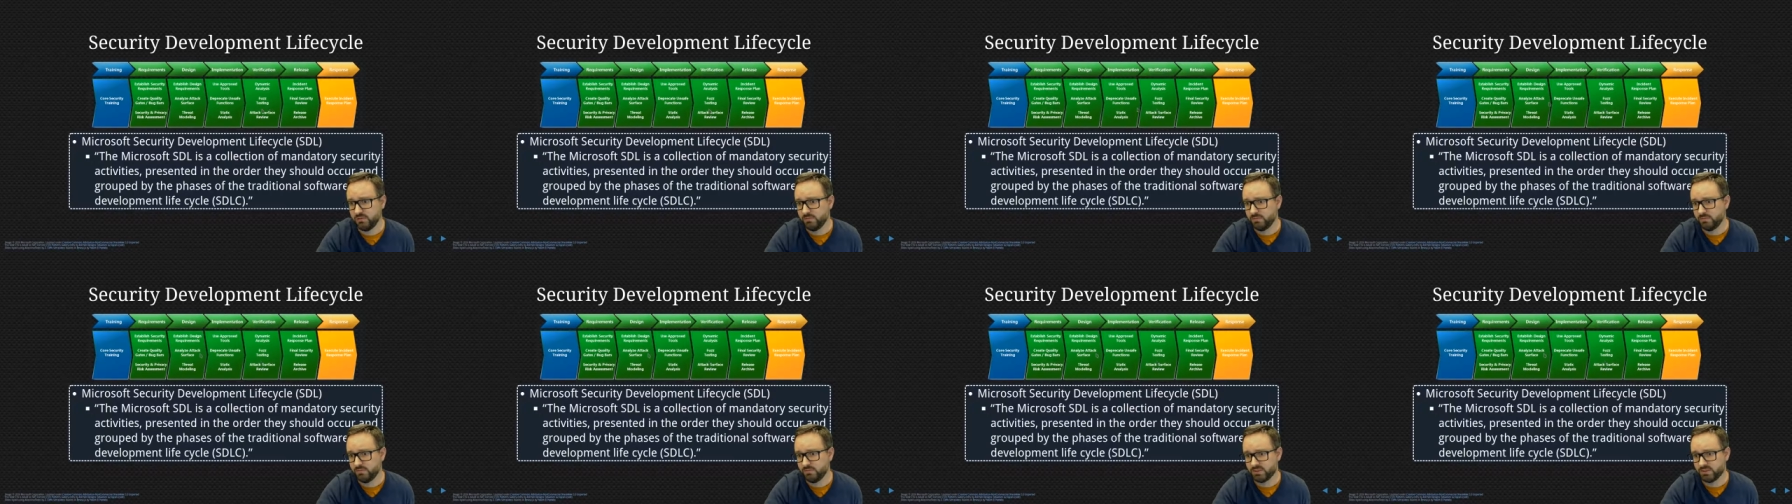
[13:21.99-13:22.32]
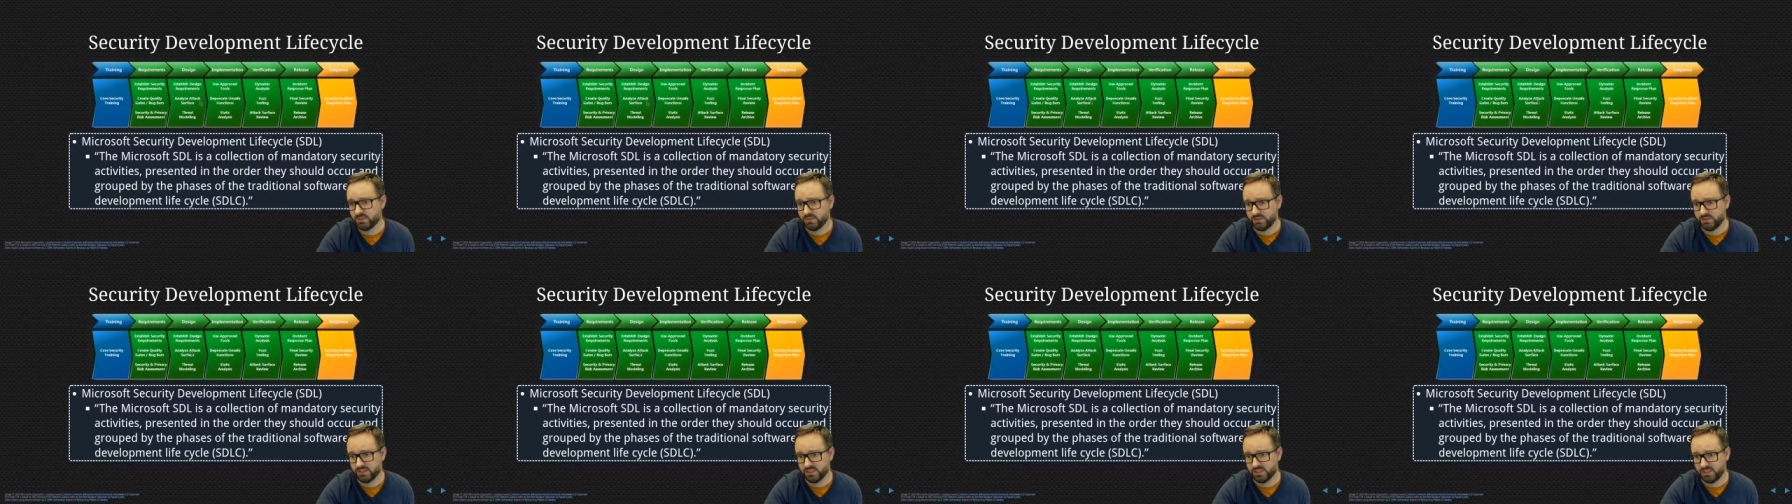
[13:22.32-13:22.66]
which
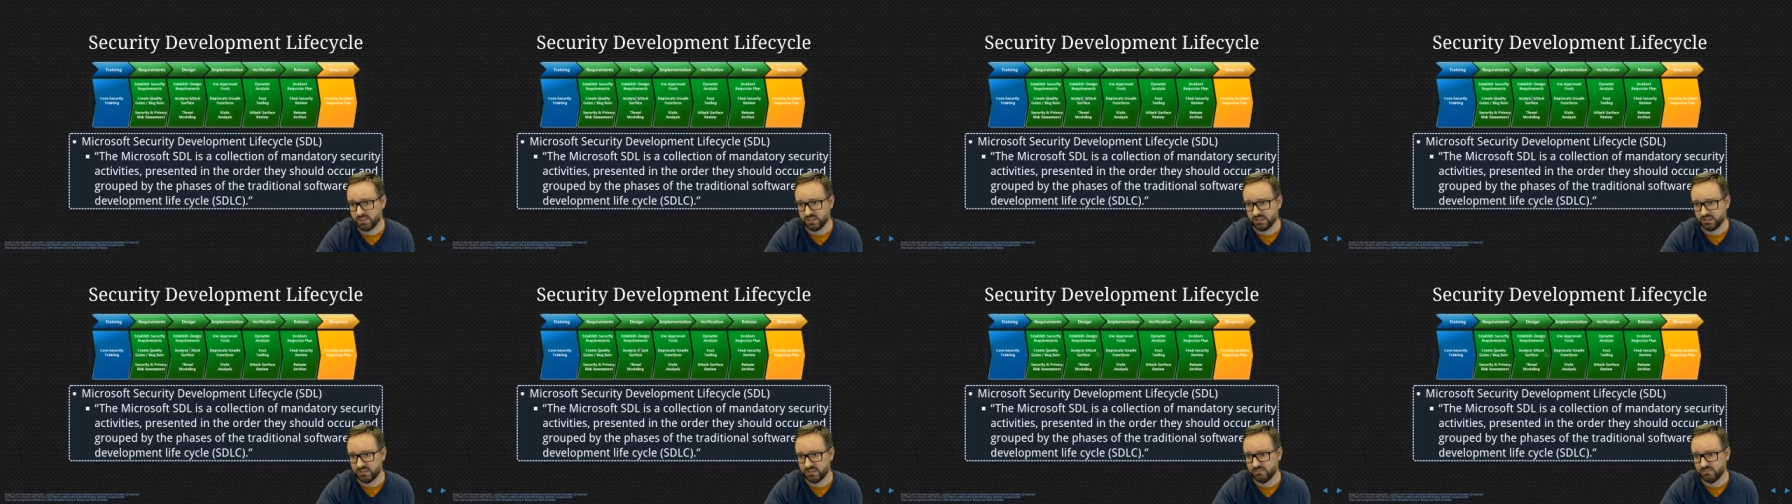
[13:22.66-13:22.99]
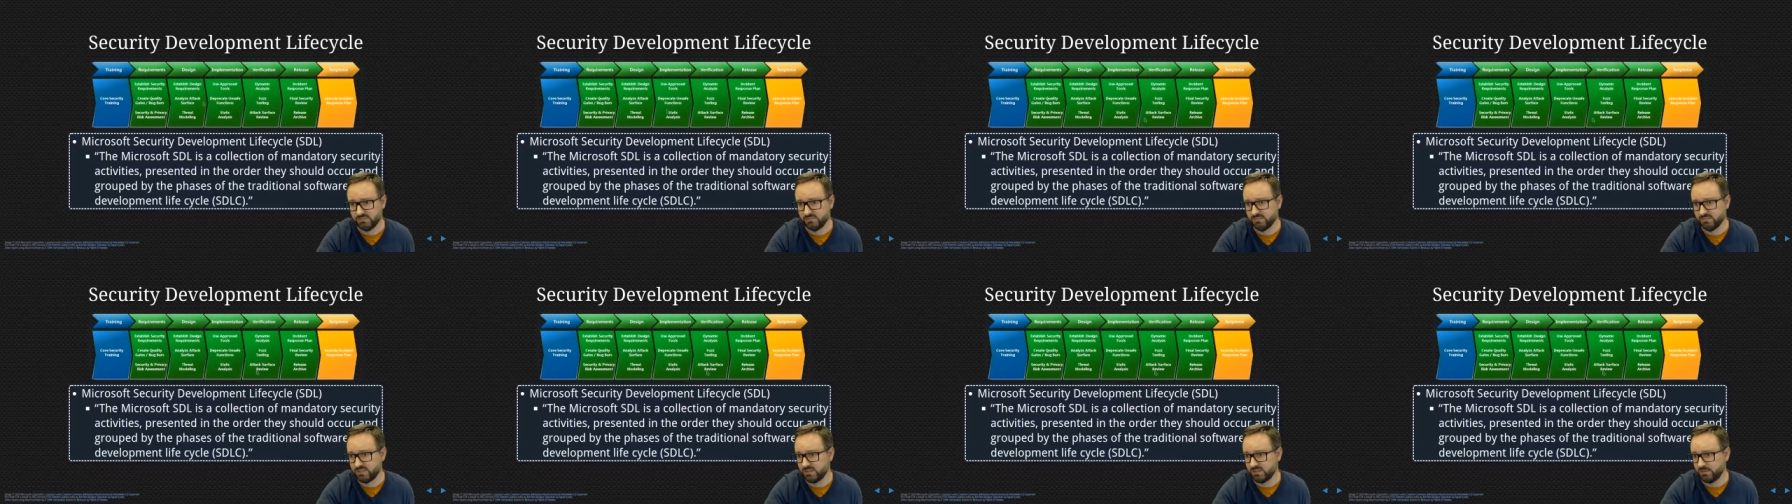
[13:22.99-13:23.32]
obviously is
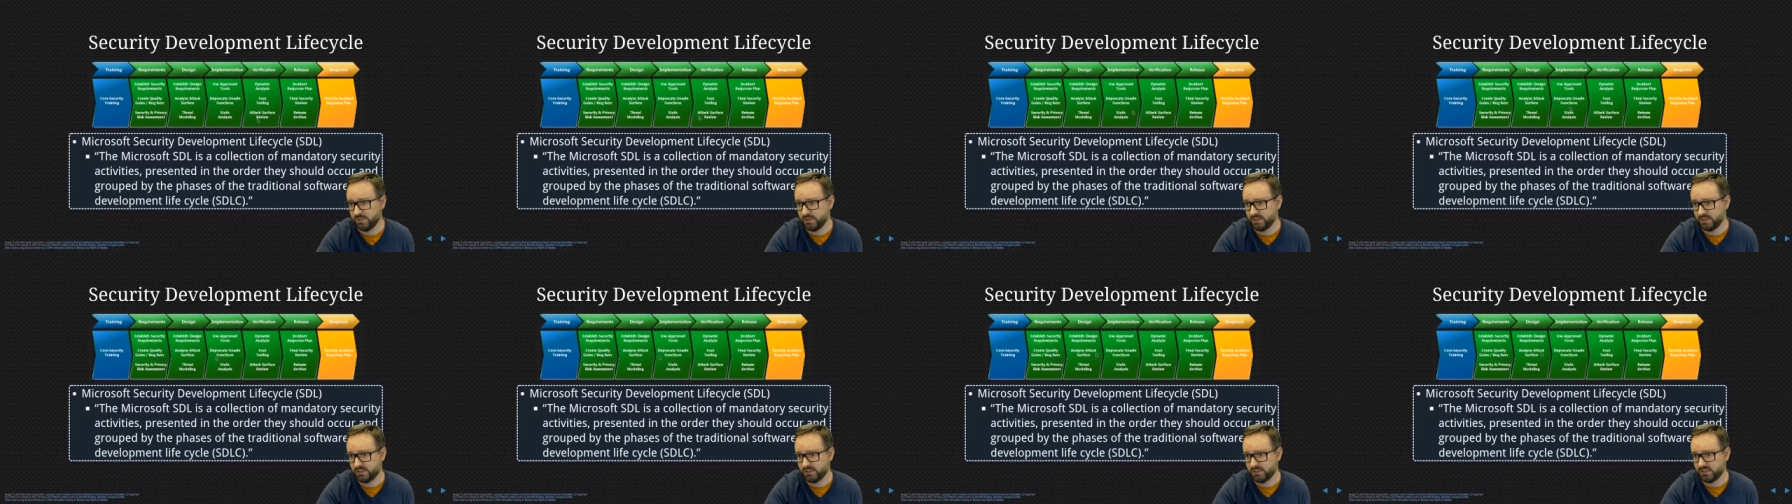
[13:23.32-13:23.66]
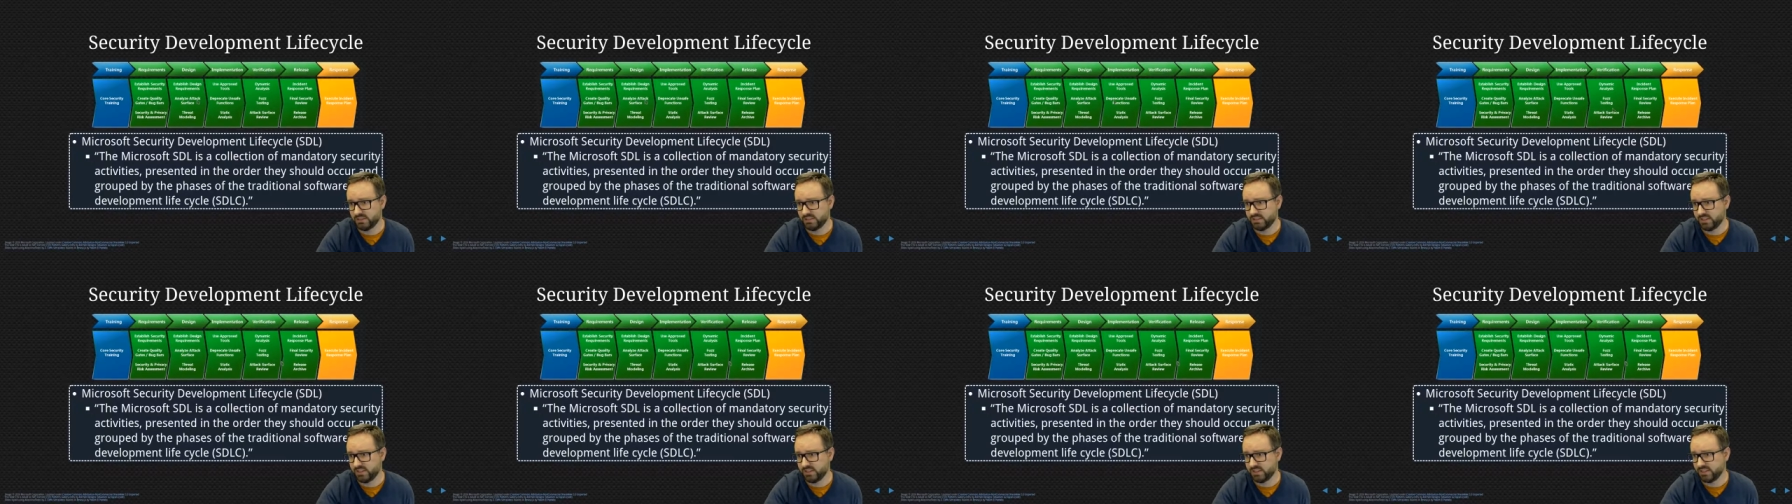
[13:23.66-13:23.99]
similar to this
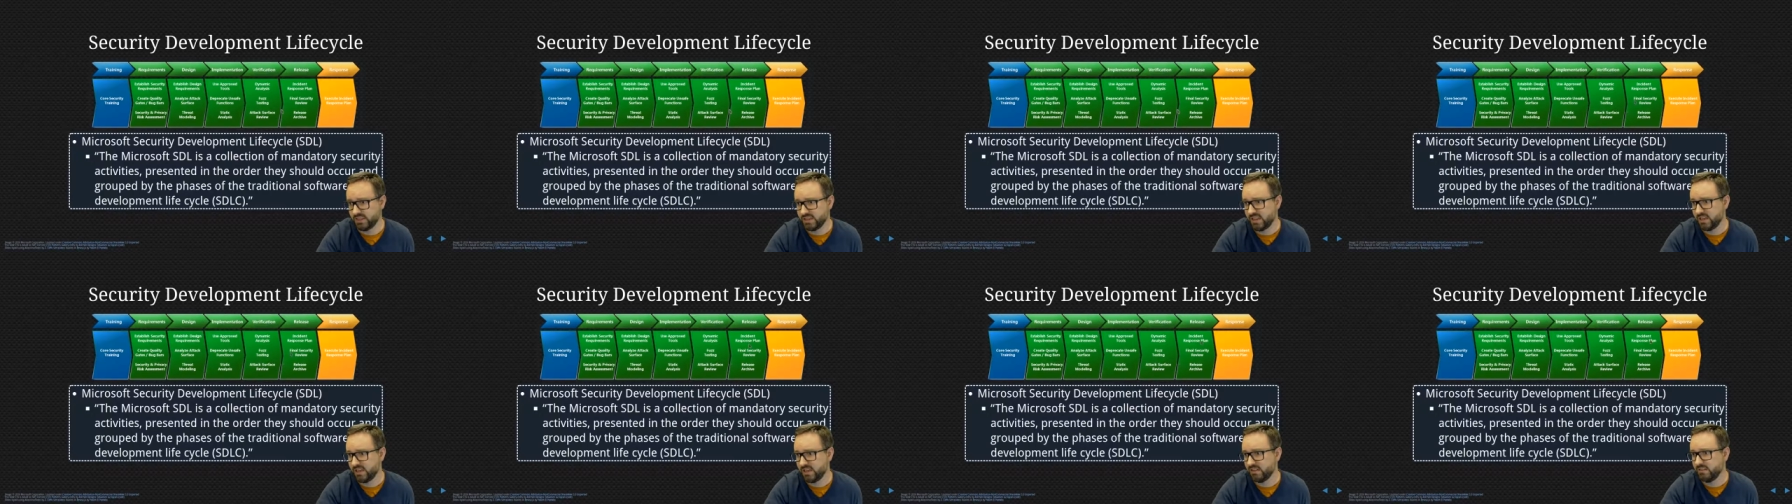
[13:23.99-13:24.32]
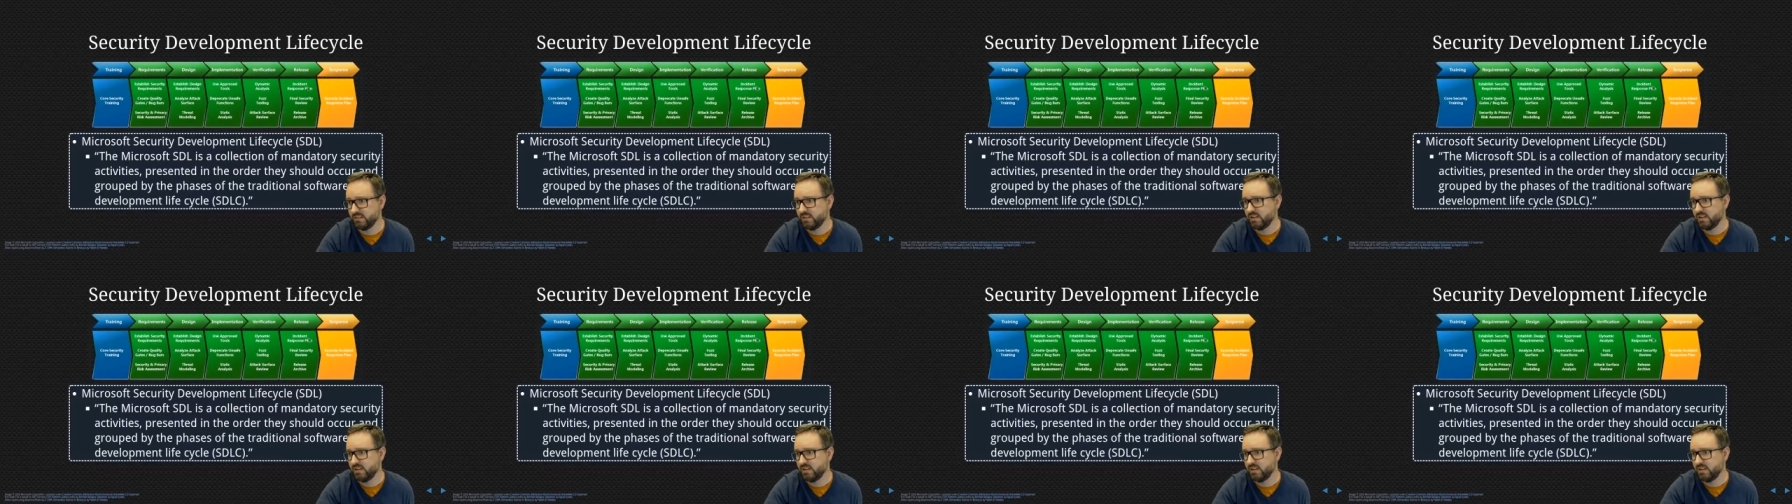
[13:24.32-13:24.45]
stage here.